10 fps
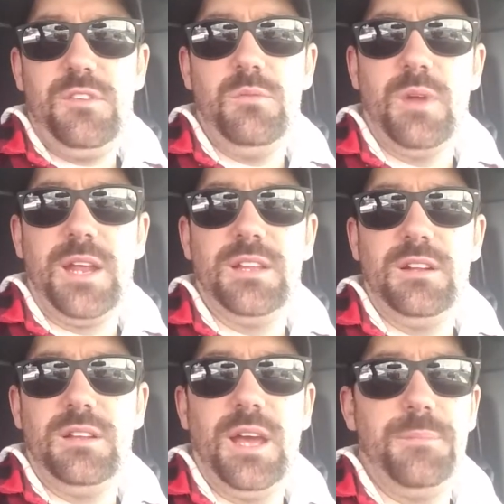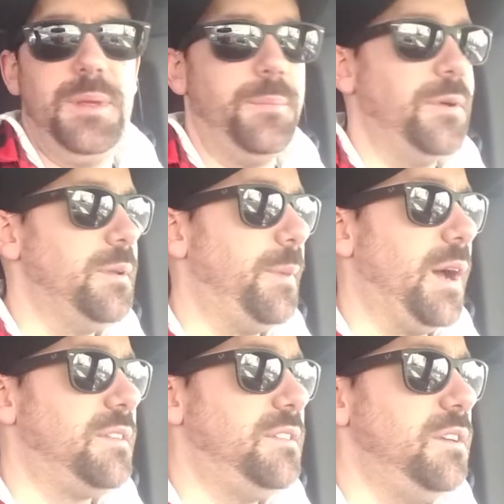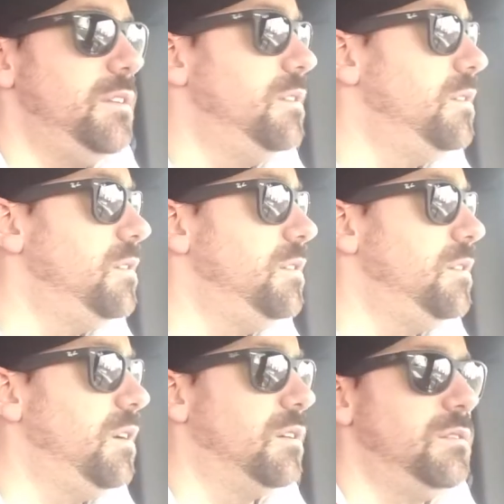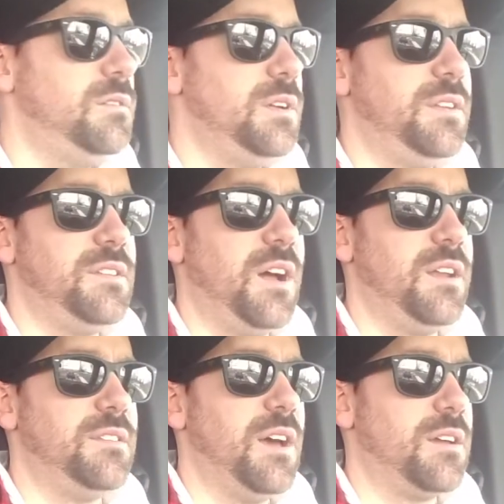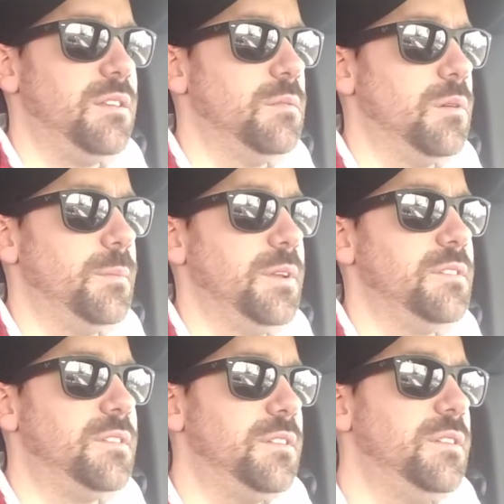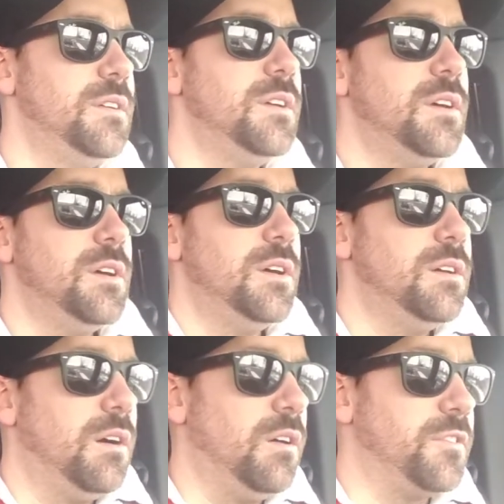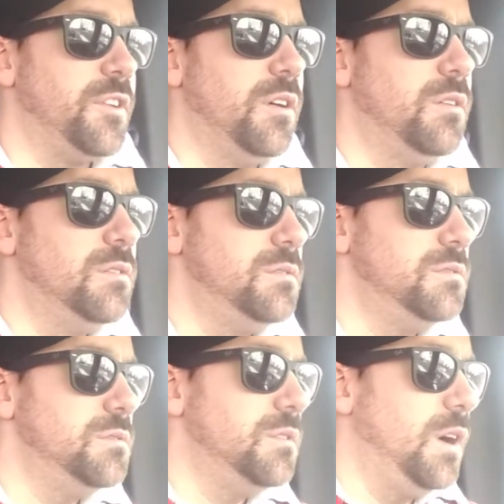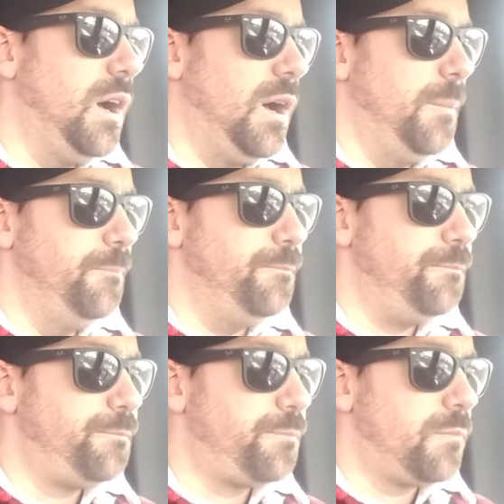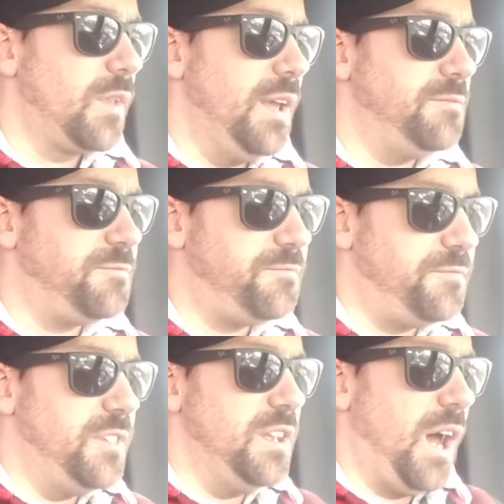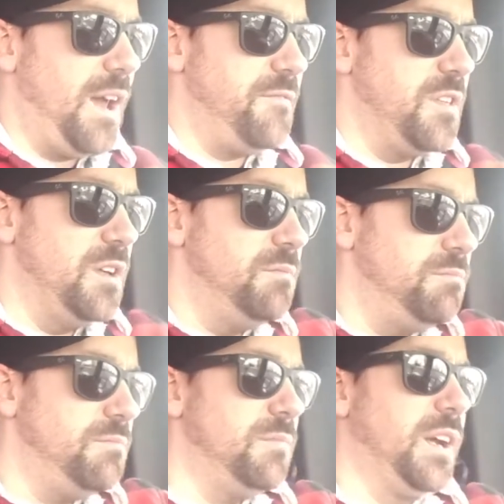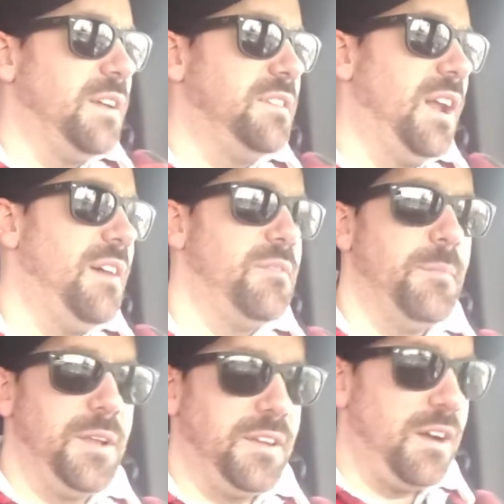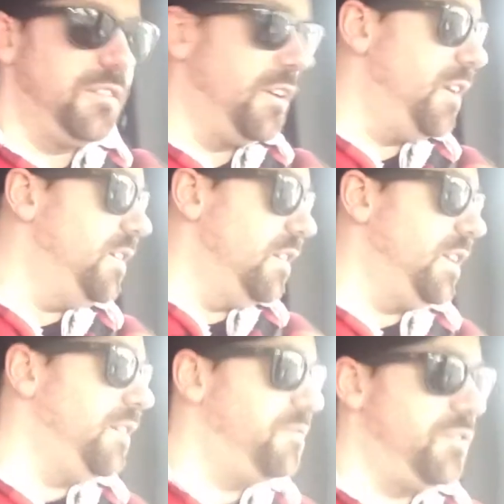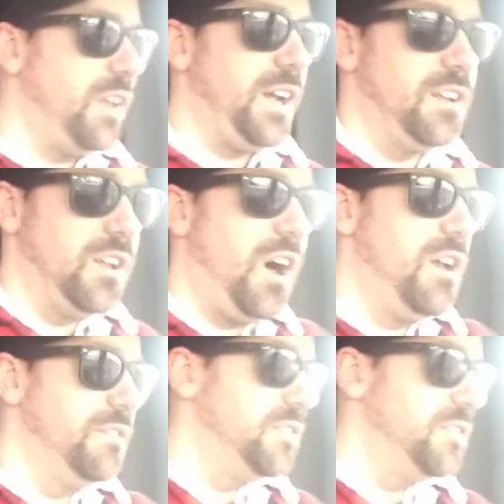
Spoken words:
regularly had people in the back seat, it's not exactly the warmest. Also, like I said, I have the mud tires on here, and they fling a lot of